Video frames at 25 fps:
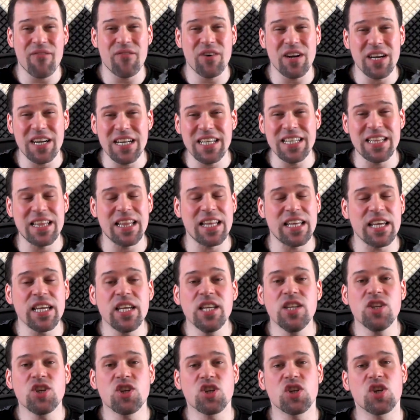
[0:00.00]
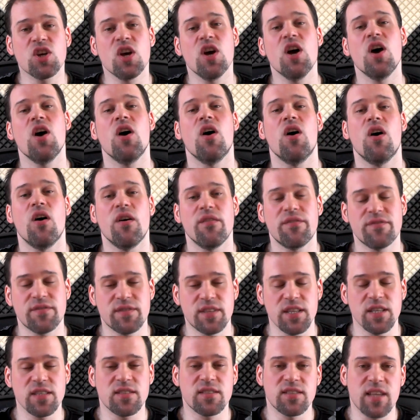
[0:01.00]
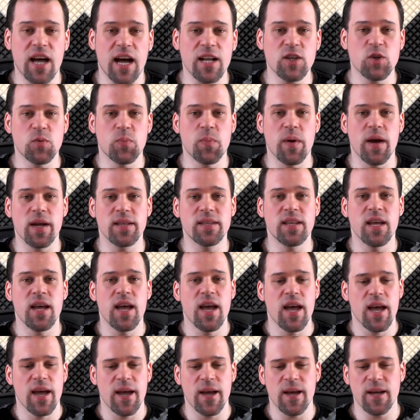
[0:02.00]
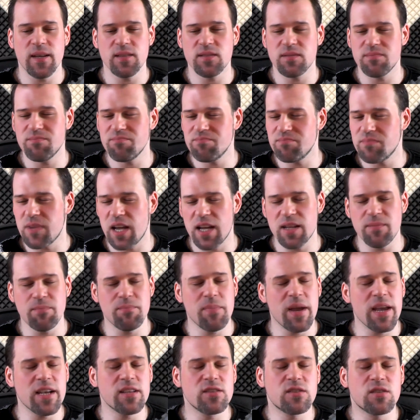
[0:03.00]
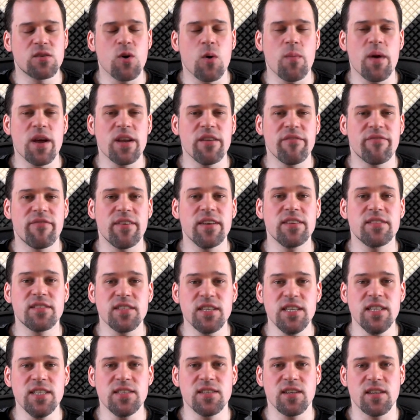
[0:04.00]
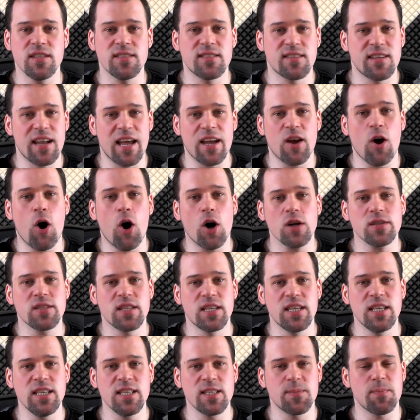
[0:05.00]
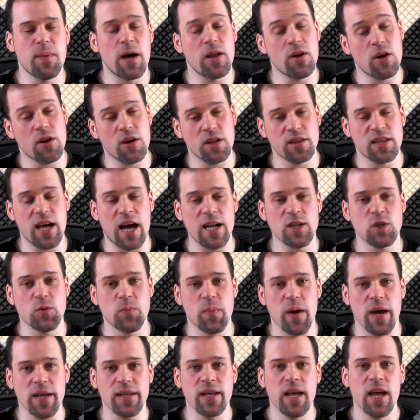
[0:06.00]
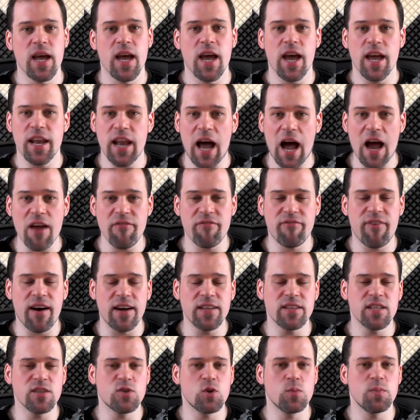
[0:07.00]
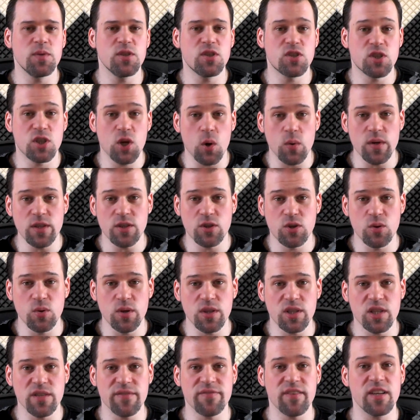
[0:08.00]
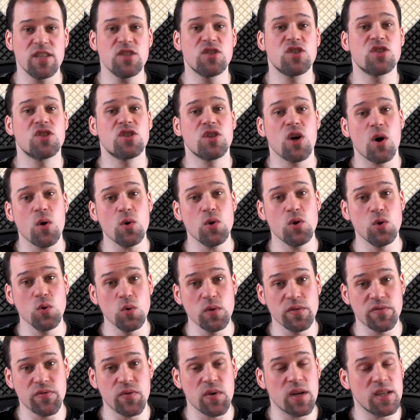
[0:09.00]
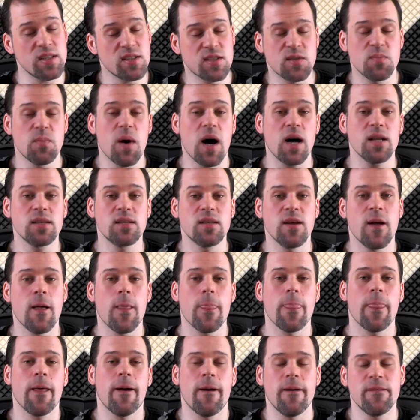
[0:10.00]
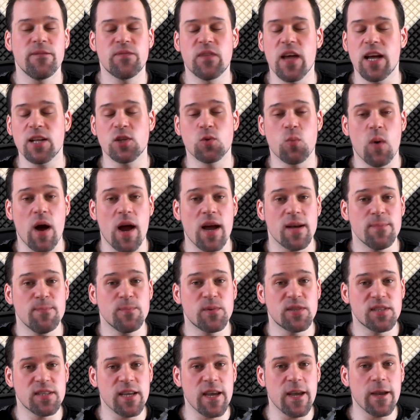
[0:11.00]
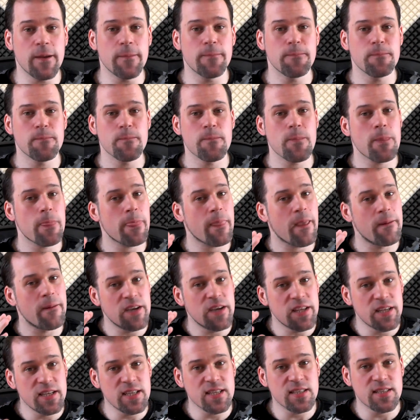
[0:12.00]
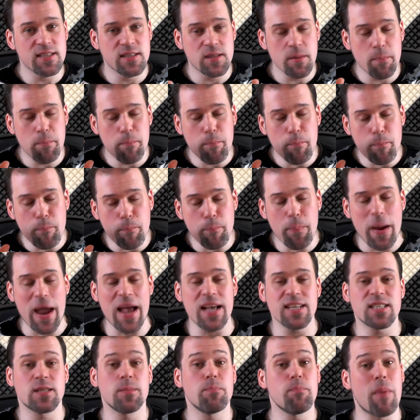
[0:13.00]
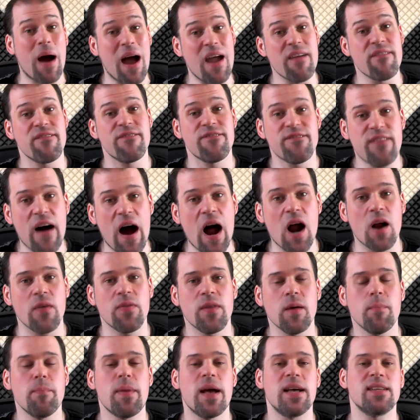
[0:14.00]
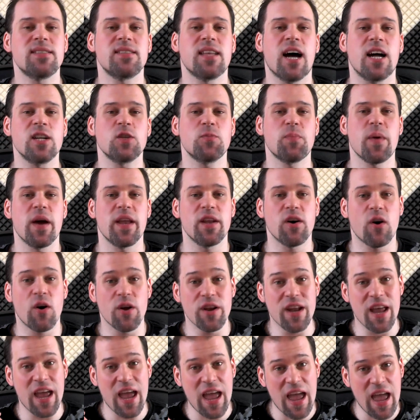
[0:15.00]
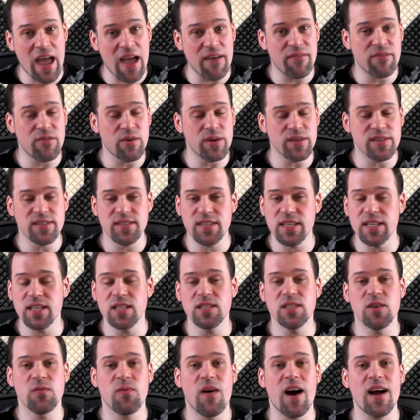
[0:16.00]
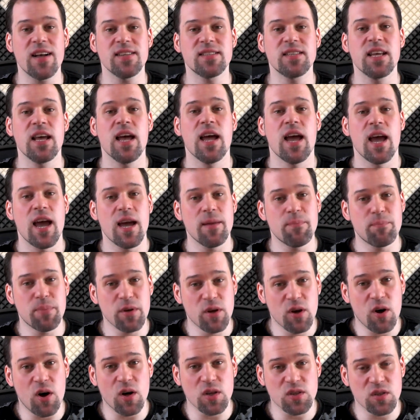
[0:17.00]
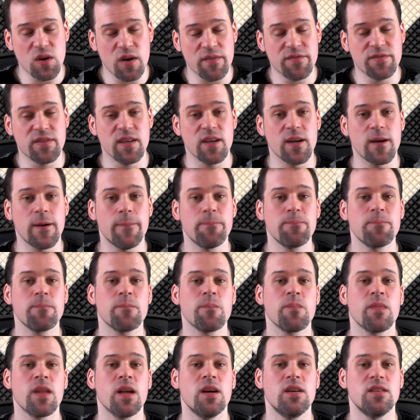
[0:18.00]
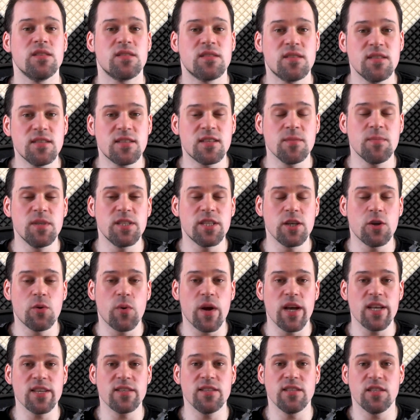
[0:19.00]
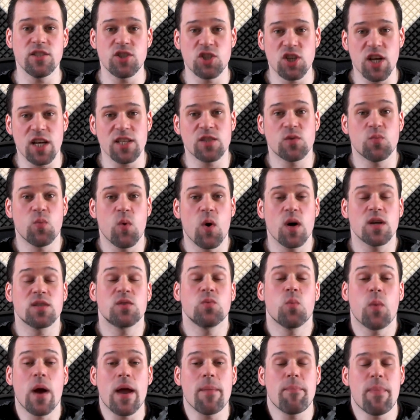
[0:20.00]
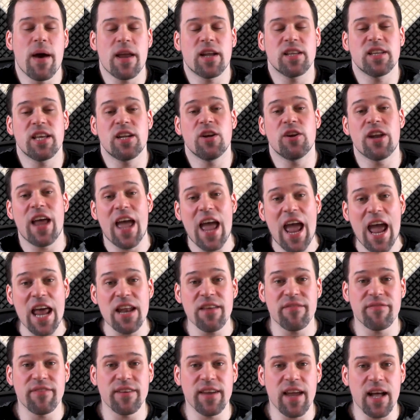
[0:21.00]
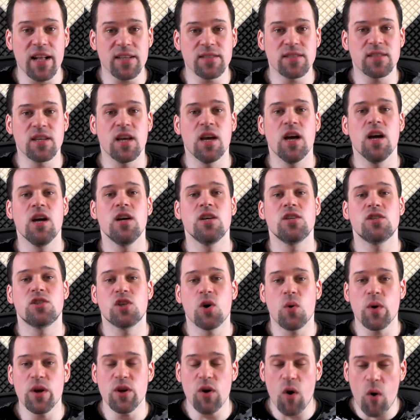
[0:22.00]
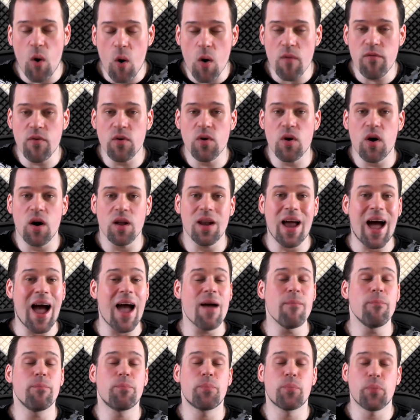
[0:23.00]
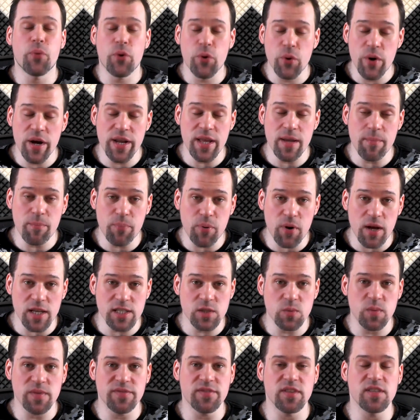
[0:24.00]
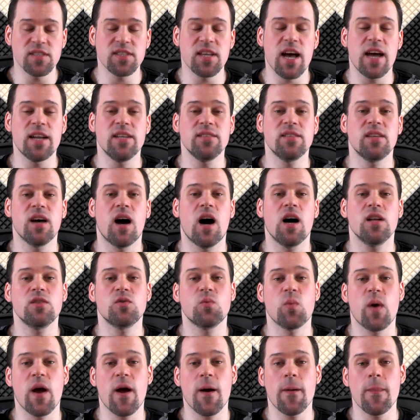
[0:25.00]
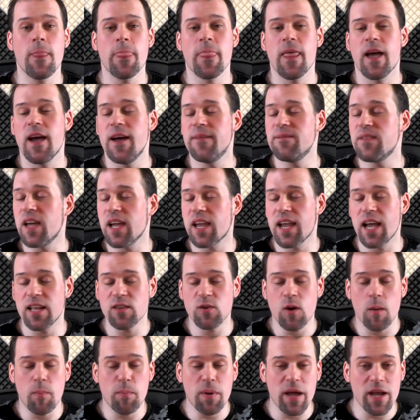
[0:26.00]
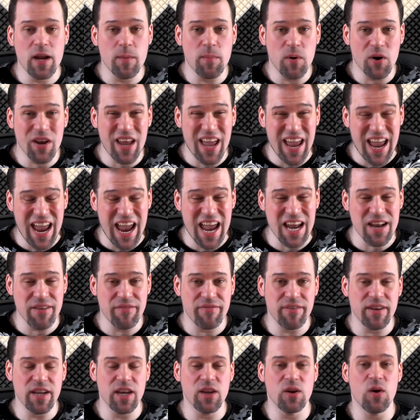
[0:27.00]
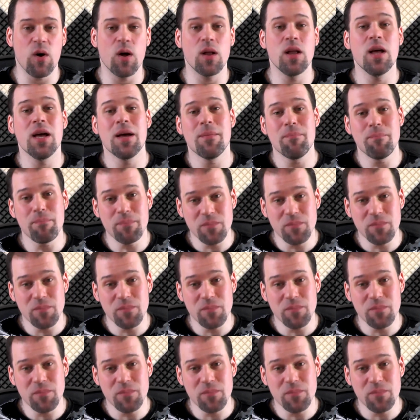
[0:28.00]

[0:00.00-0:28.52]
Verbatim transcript: every little inch of this touchpad and makes so many things easier. It's like hotkeys, but on a touchpad. And I find this to be so intuitive and so useful and smart. And that's why I'm saying it is the best, by far the best touchpad on every single device. And because of the system integration, it just works way better than on anything else. So in overall, I'm pretty impressed with the design and the hardware, and I can't complain about anything at all.